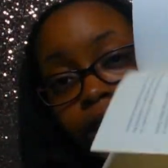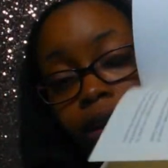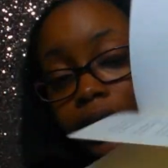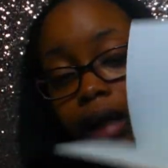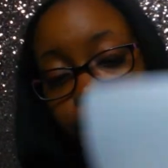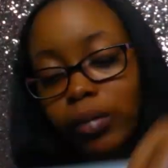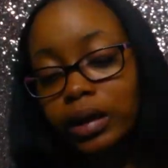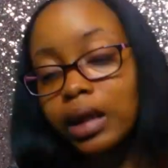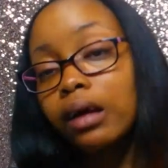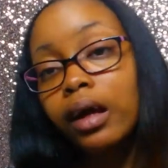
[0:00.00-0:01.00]
The entire
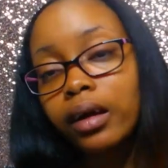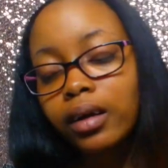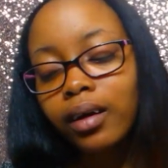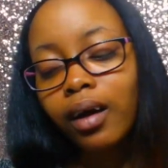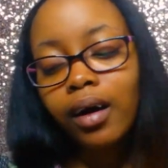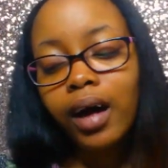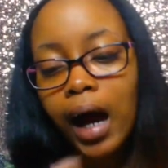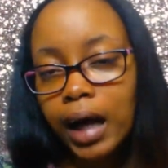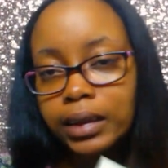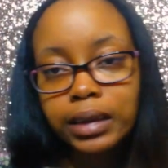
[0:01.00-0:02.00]
book is highlighted in.
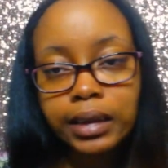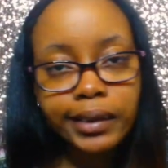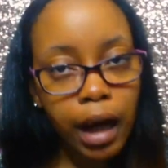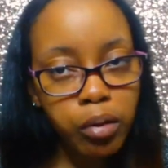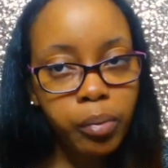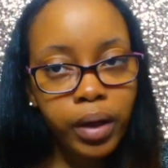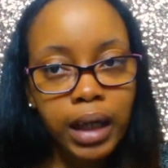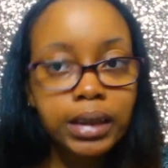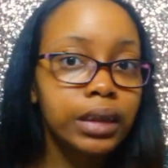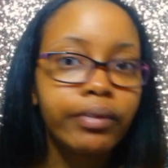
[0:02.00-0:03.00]
I just need to tab the book.
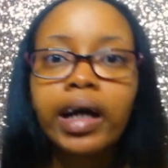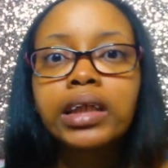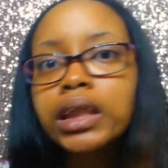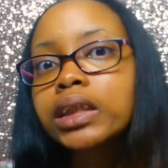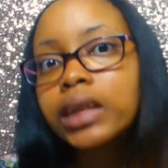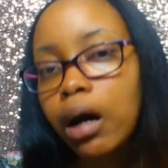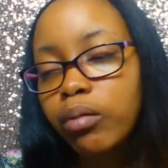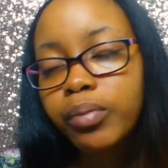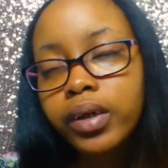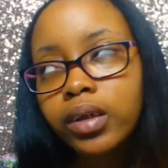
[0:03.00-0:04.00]
I just never got a chance to
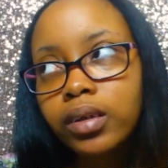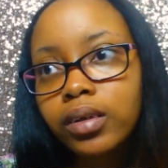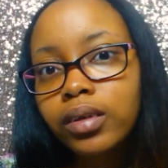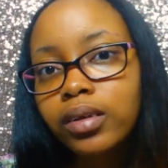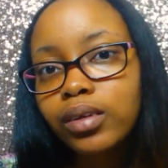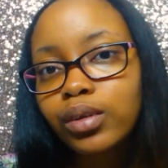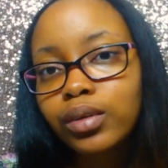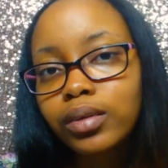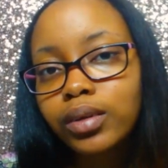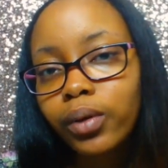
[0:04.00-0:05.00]
tab the book.
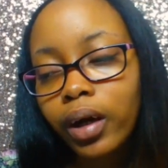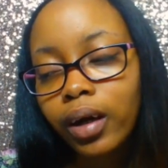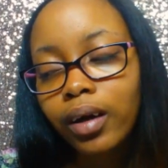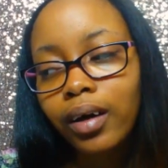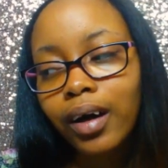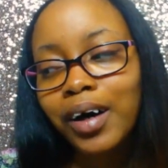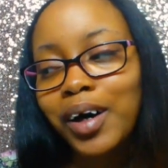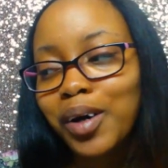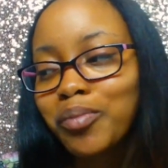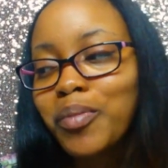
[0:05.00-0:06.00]
So yeah.
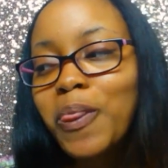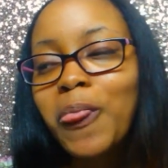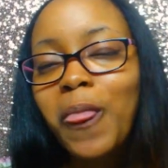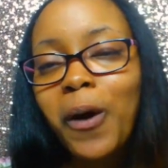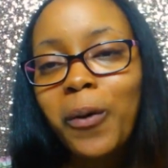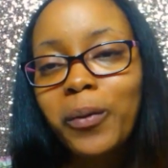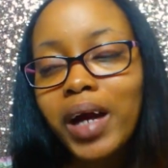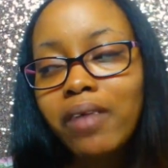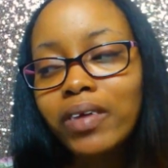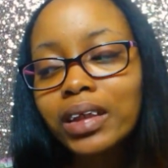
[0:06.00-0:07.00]
Um,
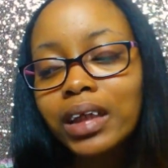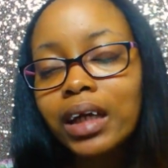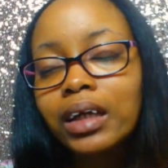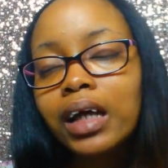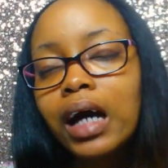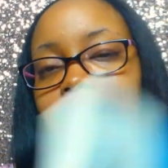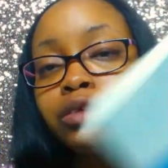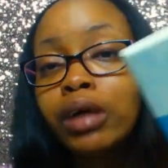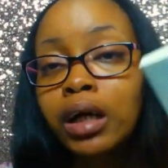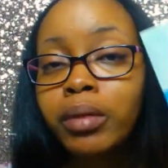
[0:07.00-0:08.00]
we have this. And I
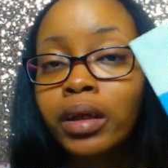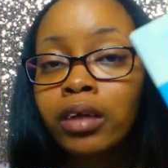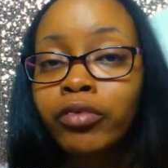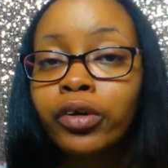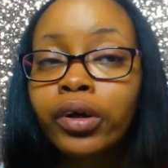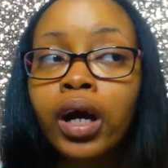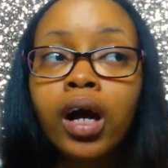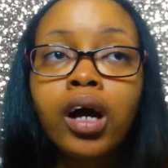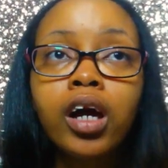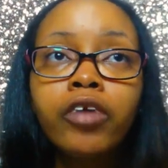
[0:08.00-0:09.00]
do recommend it if you're,
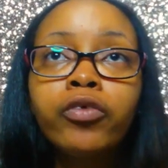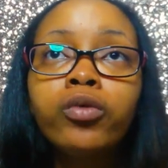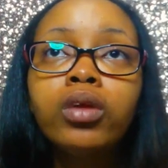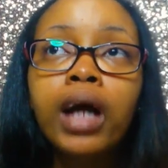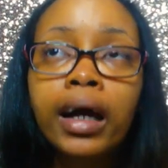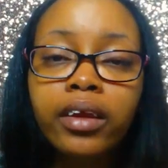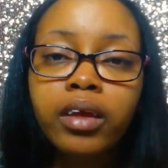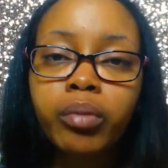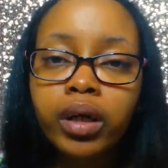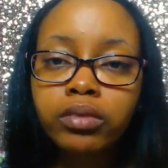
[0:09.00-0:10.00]
if you like
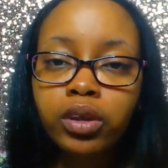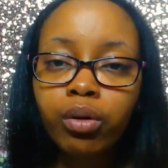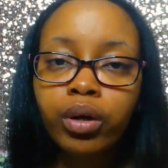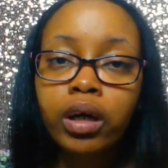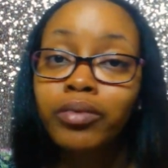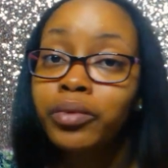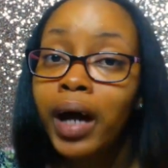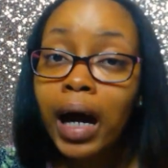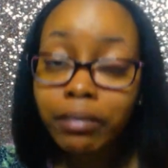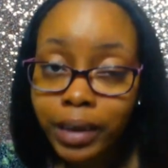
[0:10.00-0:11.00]
the book of Jonah, if you
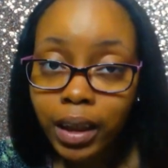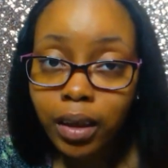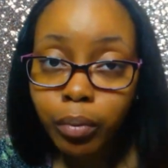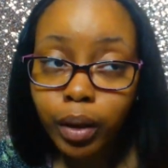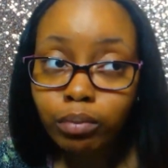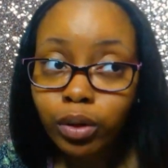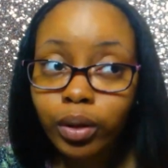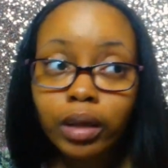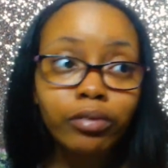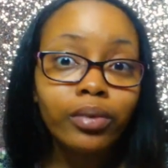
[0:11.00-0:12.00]
have studied the book of
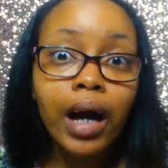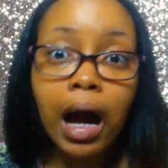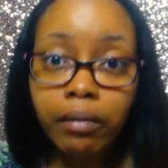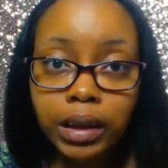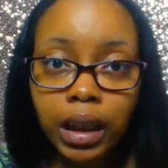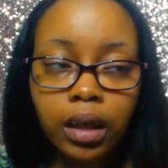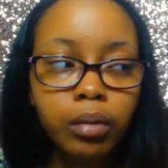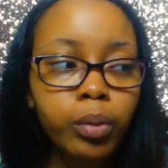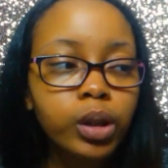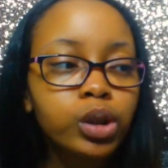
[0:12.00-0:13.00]
Jonah, if you haven't
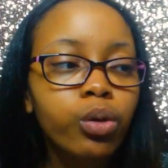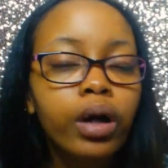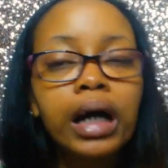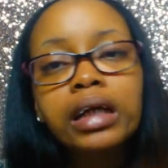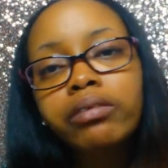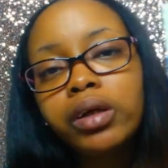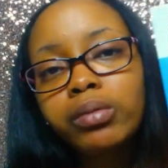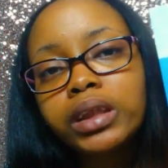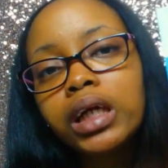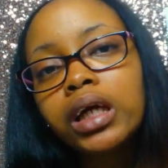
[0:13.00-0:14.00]
studied the book of Jonah, I
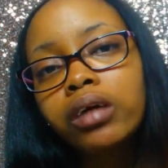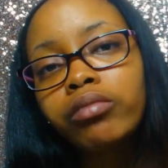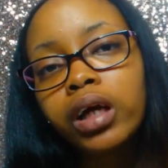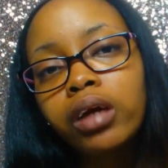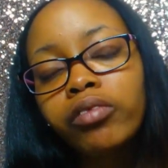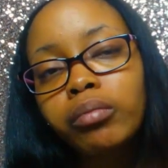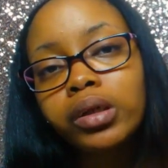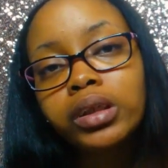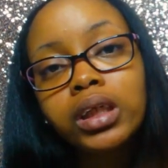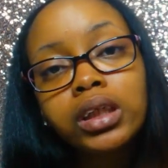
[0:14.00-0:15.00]
definitely would say get Running from
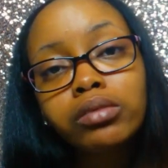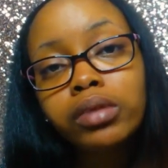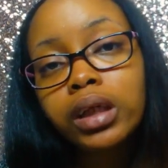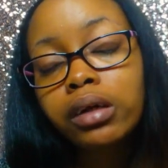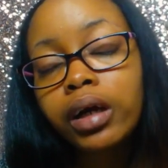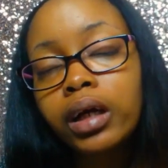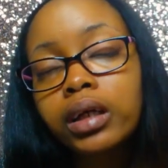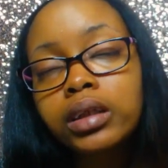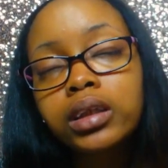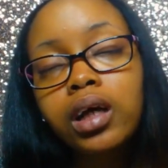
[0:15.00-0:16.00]
Mercy. It's really great.
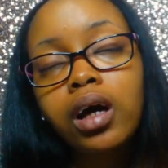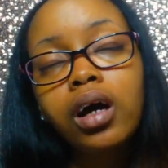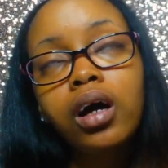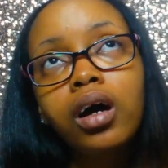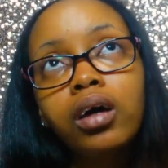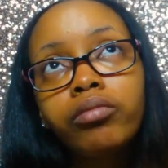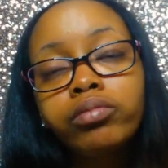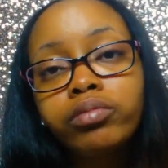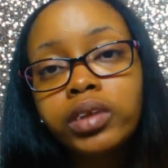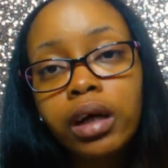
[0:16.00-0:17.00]
It's
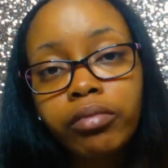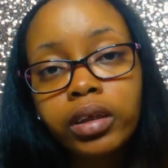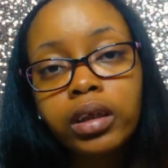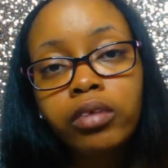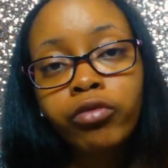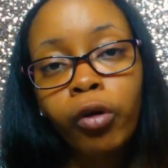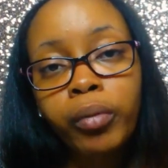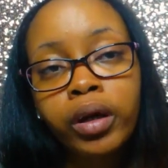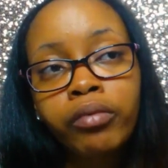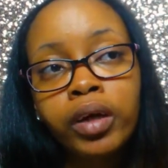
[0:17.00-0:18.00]
definitely
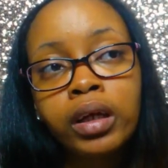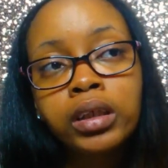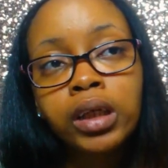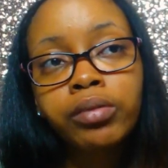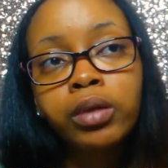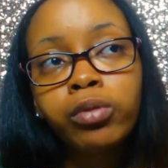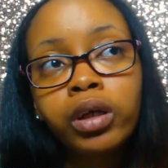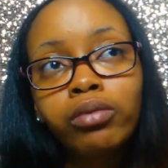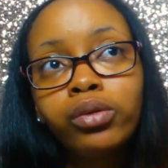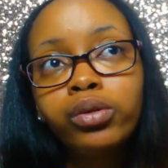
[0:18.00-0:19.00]
informative, and it definitely will
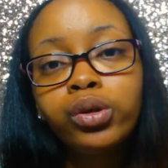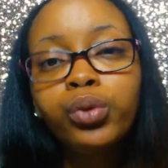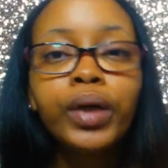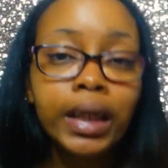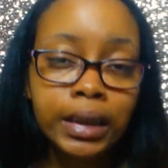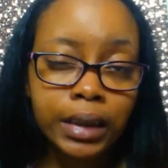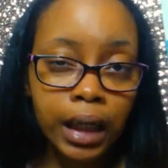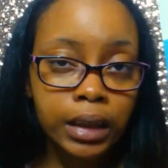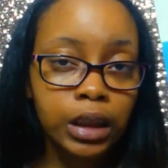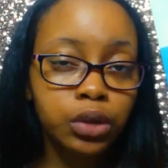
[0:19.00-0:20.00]
give you new
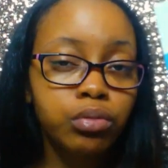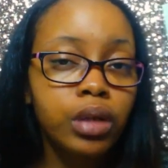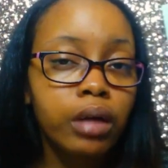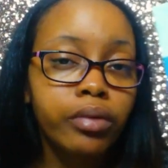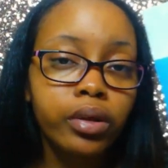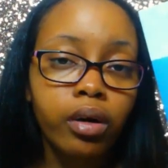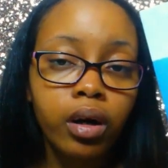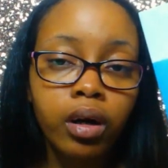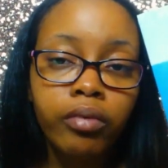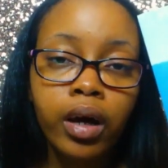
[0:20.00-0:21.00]
insights that you never thought
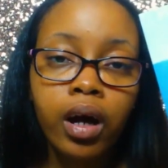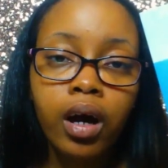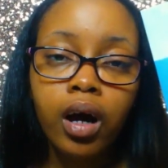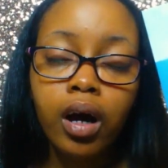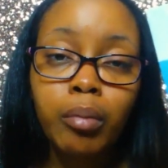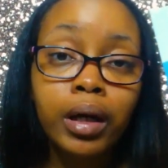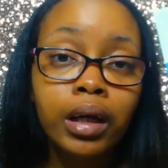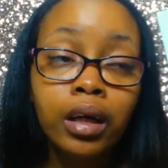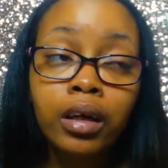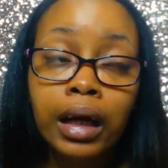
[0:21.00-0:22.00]
of. Um,
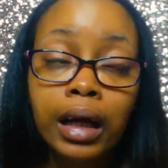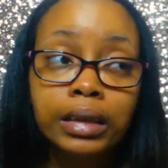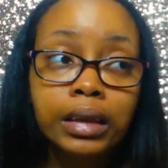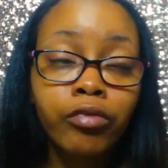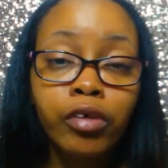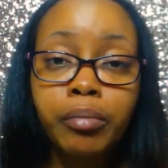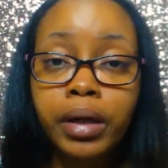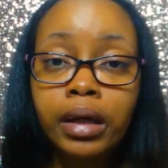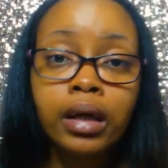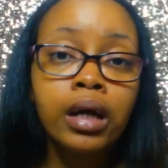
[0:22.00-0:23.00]
again, like I said, for
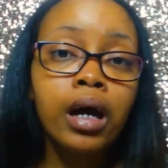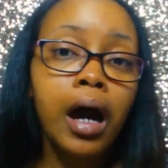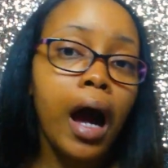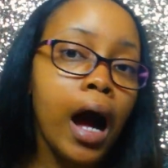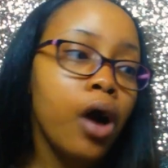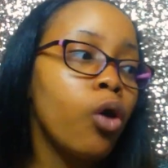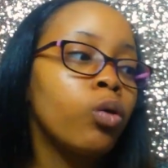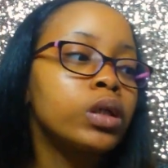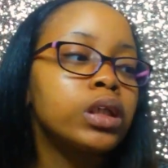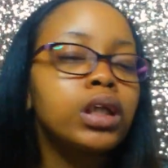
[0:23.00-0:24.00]
me, I
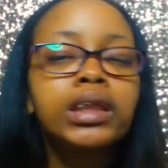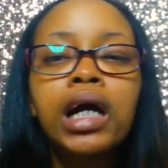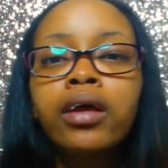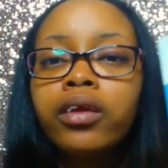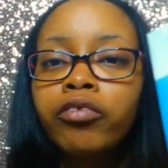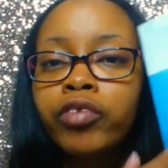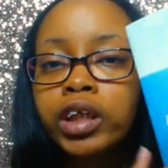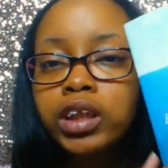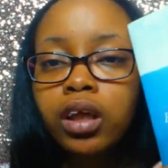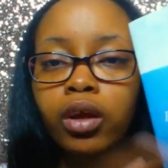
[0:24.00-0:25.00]
always looked at the
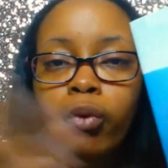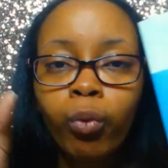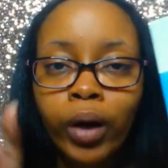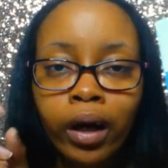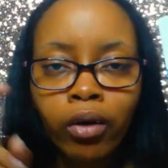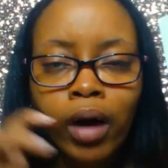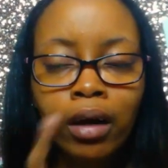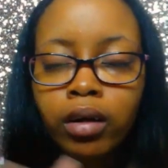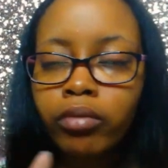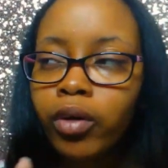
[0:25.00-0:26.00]
fish, the whale.
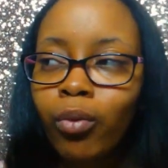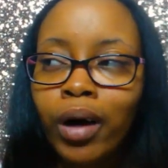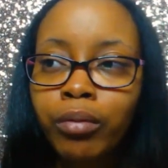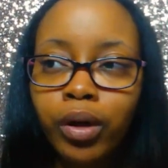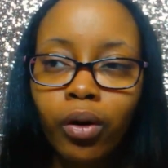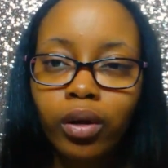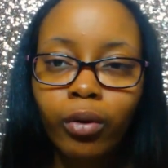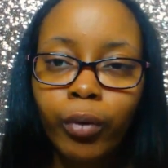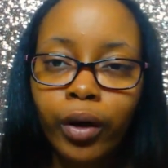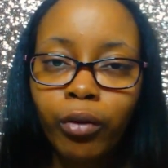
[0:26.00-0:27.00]
I don't even know why we call it
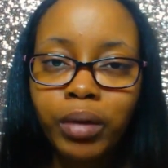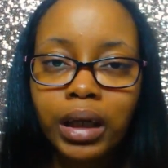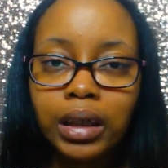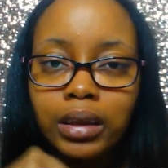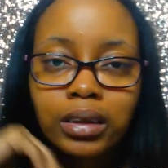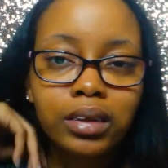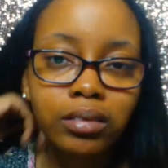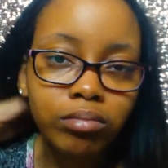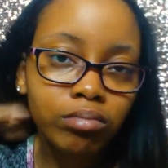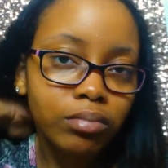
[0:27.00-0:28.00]
a whale,
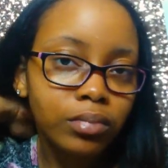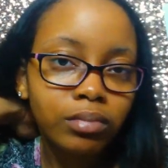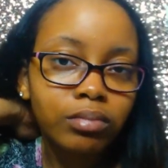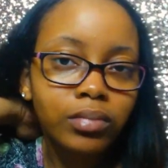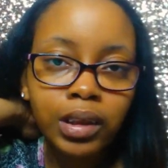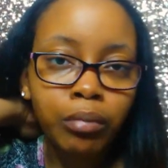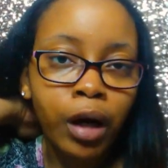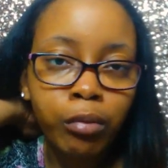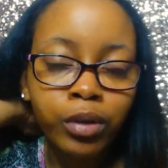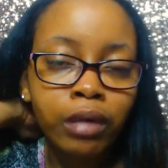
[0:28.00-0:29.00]
because the
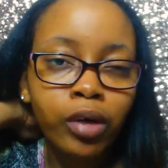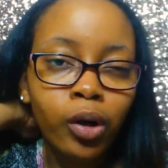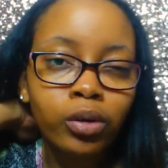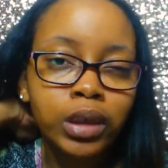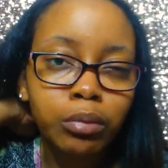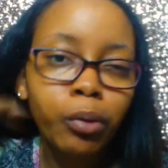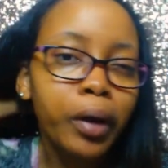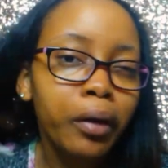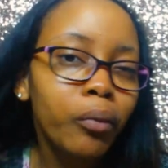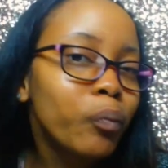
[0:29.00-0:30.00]
Bible never calls him a
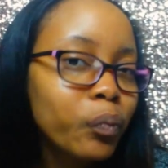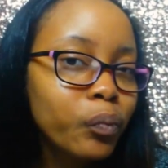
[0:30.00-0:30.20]
whale.